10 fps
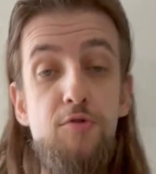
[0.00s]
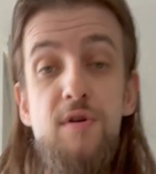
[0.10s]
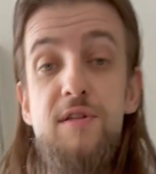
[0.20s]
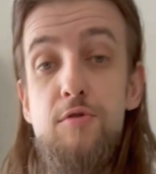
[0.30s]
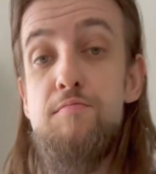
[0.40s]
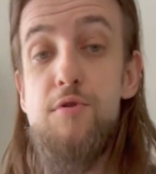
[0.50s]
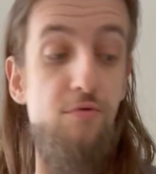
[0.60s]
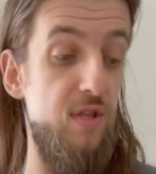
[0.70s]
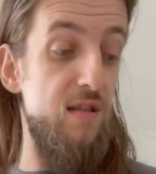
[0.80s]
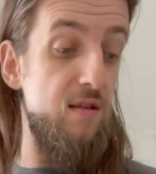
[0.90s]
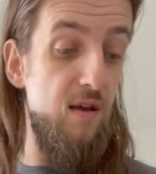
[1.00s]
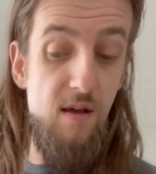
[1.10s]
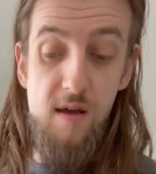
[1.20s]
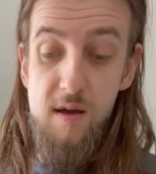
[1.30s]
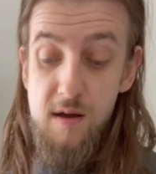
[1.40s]
you a little bloated,
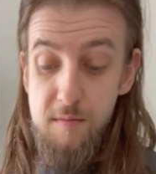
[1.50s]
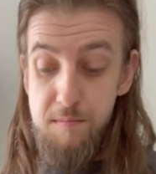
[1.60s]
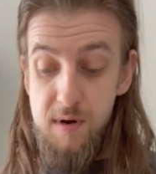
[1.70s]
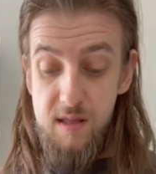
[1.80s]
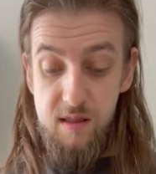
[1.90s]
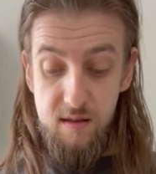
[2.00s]
but